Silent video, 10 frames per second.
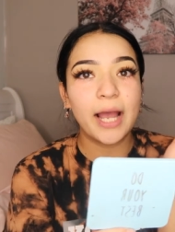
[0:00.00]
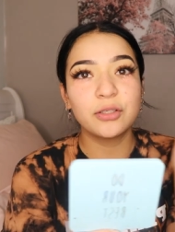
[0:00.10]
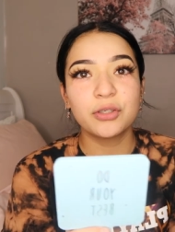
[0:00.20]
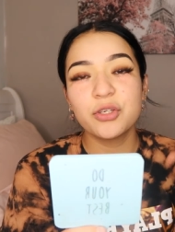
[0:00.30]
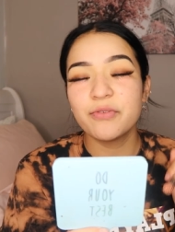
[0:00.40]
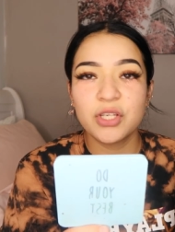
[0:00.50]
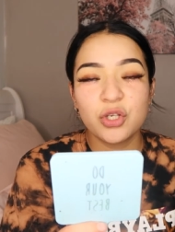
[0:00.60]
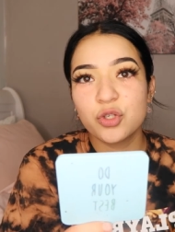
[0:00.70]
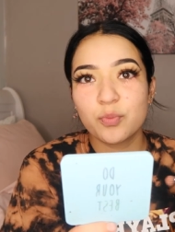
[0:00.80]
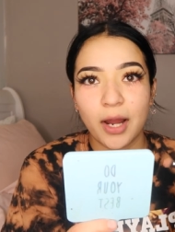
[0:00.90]
I don't
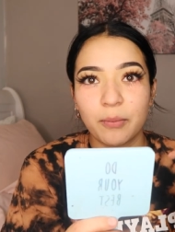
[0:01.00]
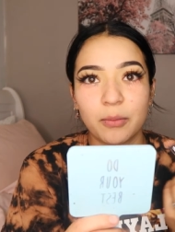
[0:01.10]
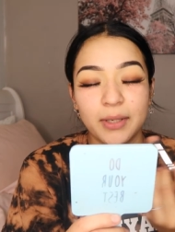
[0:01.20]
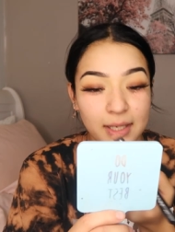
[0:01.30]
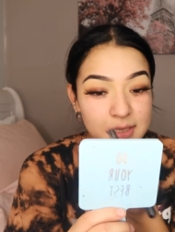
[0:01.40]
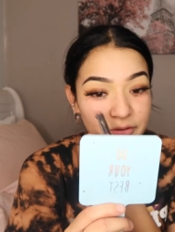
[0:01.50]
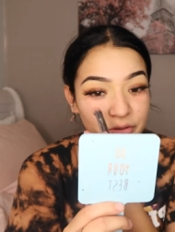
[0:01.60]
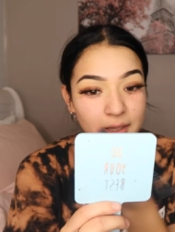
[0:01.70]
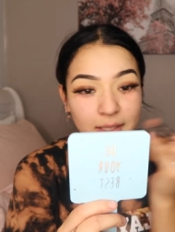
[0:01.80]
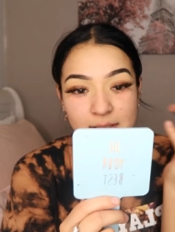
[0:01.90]
even use primer because I
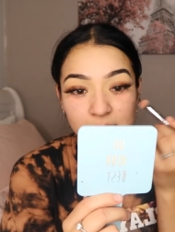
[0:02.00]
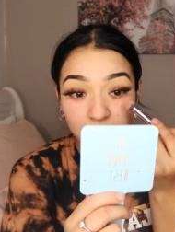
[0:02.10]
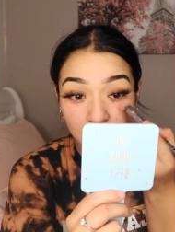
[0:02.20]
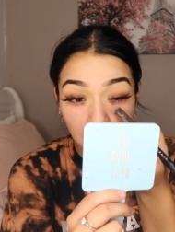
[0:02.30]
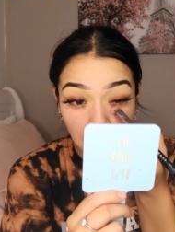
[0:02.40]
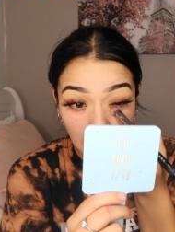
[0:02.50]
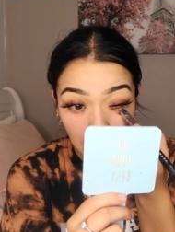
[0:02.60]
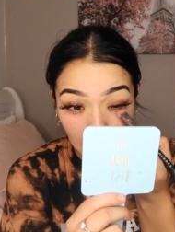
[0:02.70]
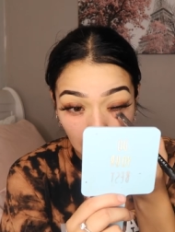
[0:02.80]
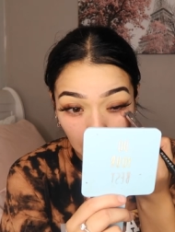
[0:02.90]
feel like it does nothing. But
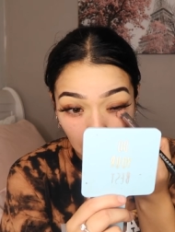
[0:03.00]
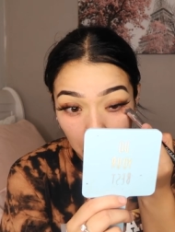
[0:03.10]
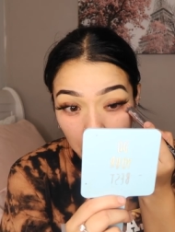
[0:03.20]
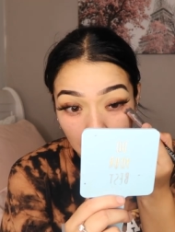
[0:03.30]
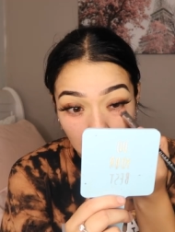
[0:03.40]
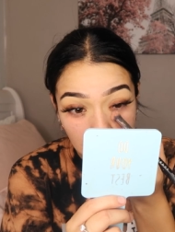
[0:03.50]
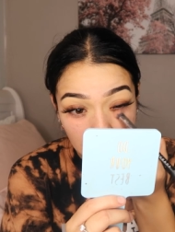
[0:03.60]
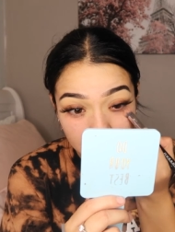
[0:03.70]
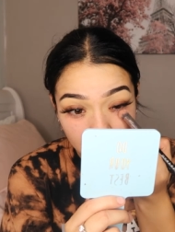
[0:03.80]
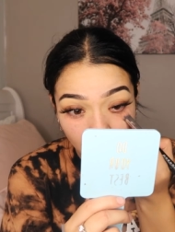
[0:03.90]
girl, let
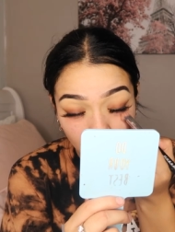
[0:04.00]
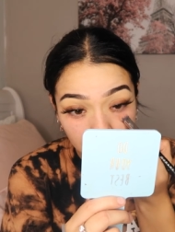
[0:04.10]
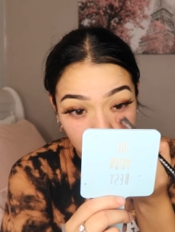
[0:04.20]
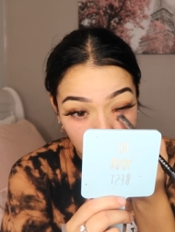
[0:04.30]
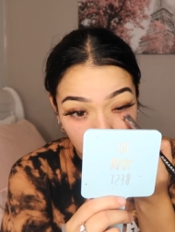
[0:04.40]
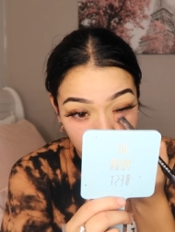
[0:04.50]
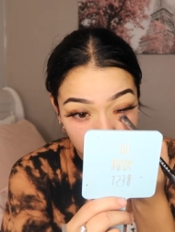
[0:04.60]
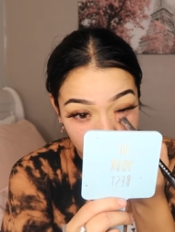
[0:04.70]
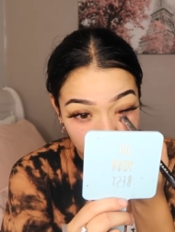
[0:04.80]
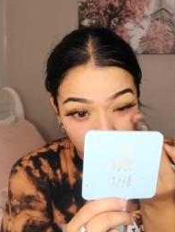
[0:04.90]
me tell you,
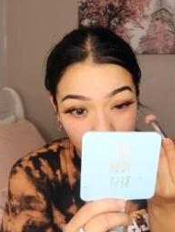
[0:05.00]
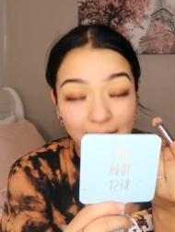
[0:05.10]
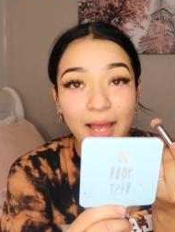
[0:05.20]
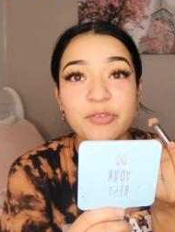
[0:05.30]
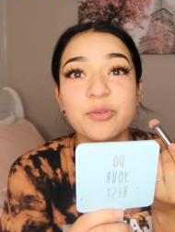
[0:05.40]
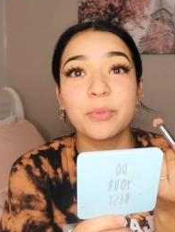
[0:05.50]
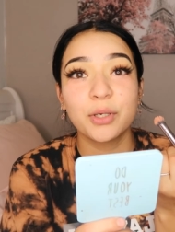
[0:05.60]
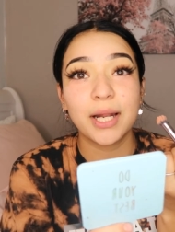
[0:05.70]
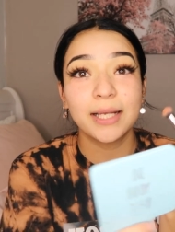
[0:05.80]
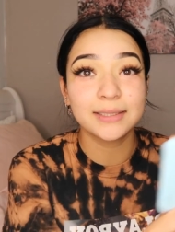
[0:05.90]
you probably have some
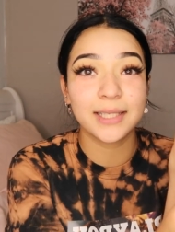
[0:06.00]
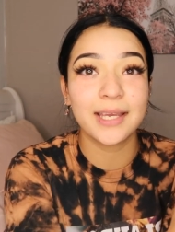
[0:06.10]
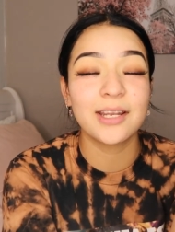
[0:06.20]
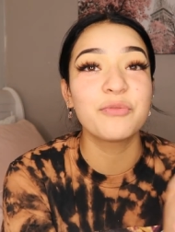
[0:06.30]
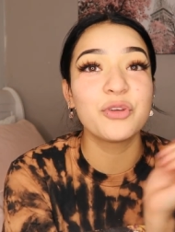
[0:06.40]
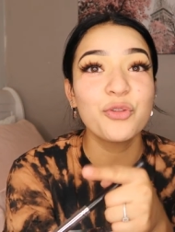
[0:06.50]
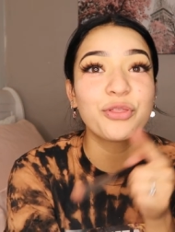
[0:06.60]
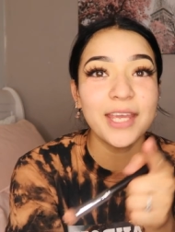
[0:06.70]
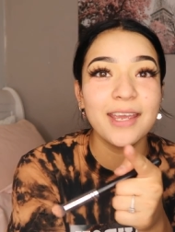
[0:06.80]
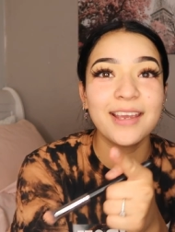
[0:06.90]
good ass skin if you
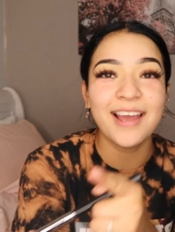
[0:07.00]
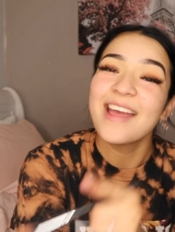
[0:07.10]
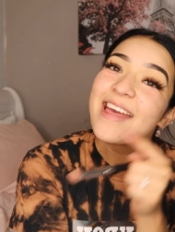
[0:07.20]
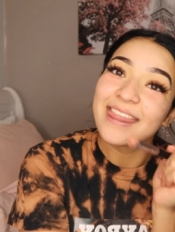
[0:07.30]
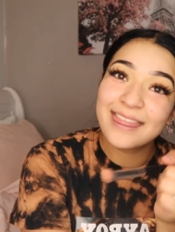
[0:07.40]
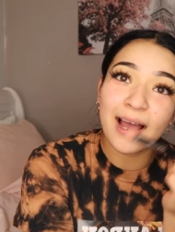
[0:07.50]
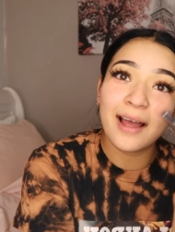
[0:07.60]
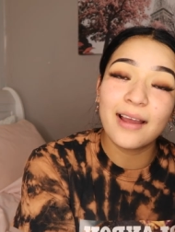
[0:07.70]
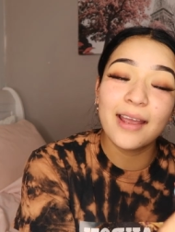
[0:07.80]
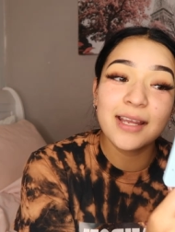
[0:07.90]
think
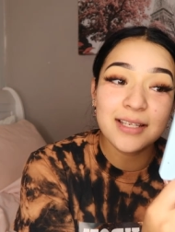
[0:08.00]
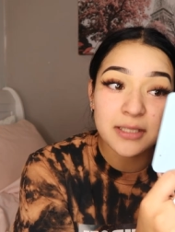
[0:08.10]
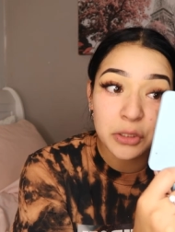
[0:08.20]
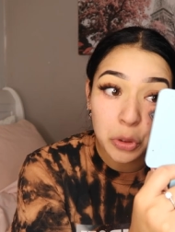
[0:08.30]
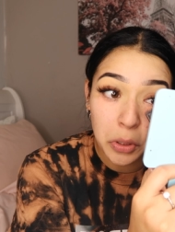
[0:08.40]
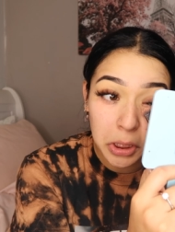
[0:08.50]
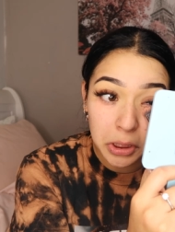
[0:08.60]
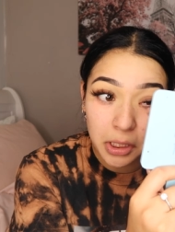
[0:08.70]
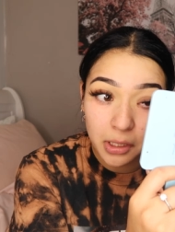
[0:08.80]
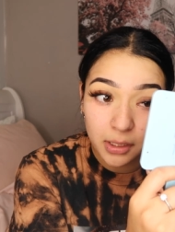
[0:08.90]
that it doesn't do
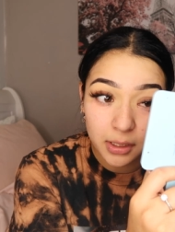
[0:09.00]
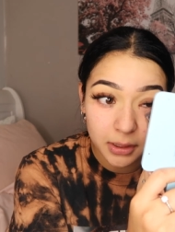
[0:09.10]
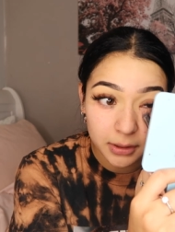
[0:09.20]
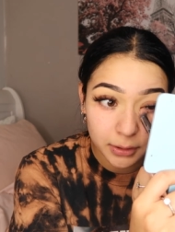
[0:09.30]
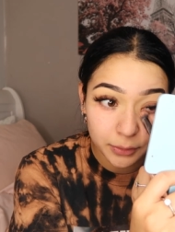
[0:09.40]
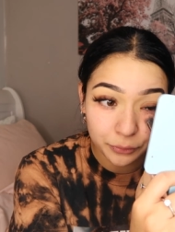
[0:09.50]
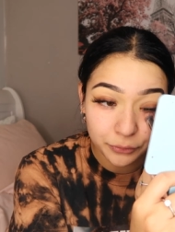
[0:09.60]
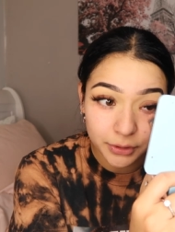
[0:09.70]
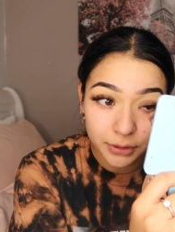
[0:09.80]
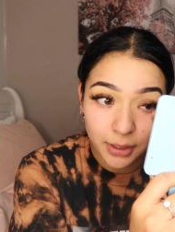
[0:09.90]
anything because
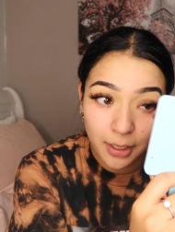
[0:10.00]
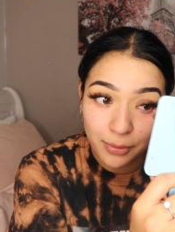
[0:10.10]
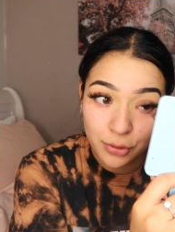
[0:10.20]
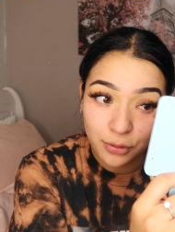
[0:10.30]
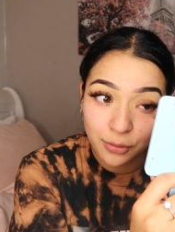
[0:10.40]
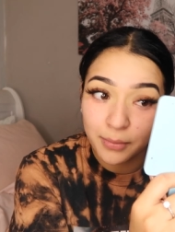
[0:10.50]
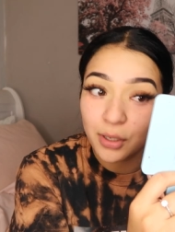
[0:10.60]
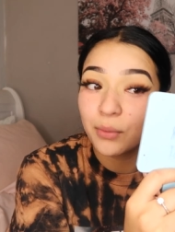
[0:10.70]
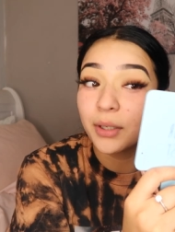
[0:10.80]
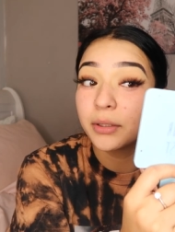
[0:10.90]
it be doing
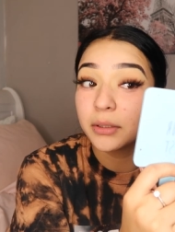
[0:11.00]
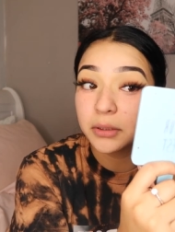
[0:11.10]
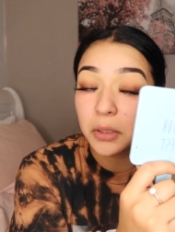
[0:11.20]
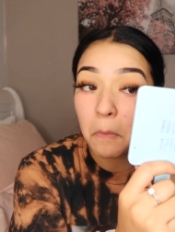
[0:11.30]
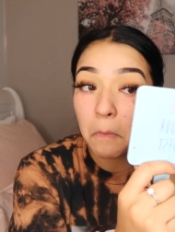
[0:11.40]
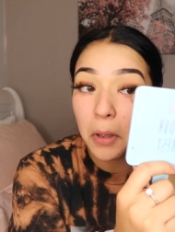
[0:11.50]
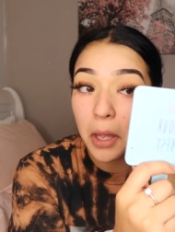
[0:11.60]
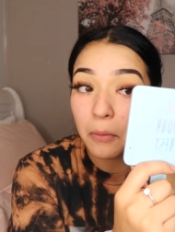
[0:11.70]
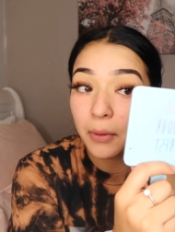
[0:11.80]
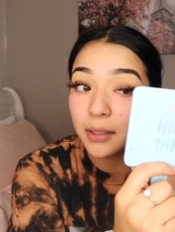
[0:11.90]
me wonders.
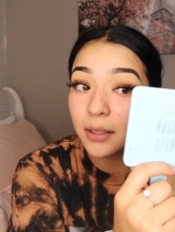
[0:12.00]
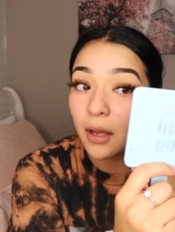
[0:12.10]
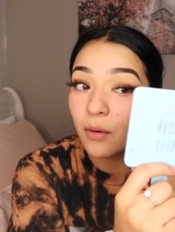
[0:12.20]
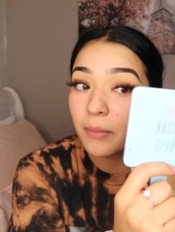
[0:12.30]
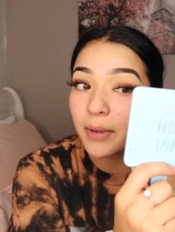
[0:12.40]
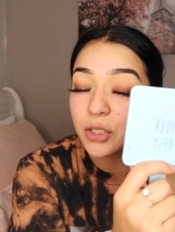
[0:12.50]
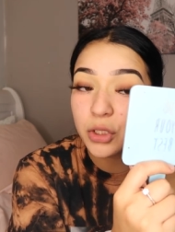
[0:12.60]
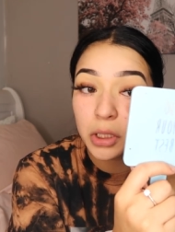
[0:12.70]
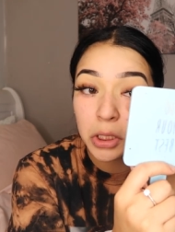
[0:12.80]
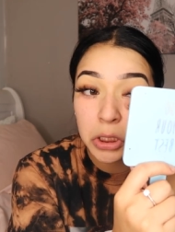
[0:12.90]
But right now, I'm
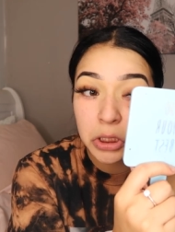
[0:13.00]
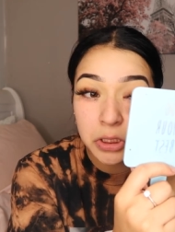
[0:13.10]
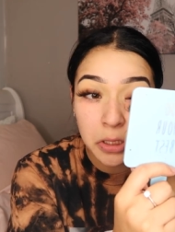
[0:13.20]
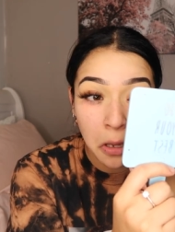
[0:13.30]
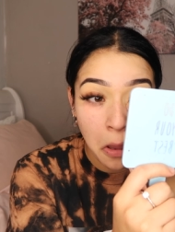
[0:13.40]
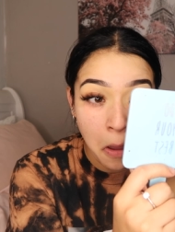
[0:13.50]
actually going to just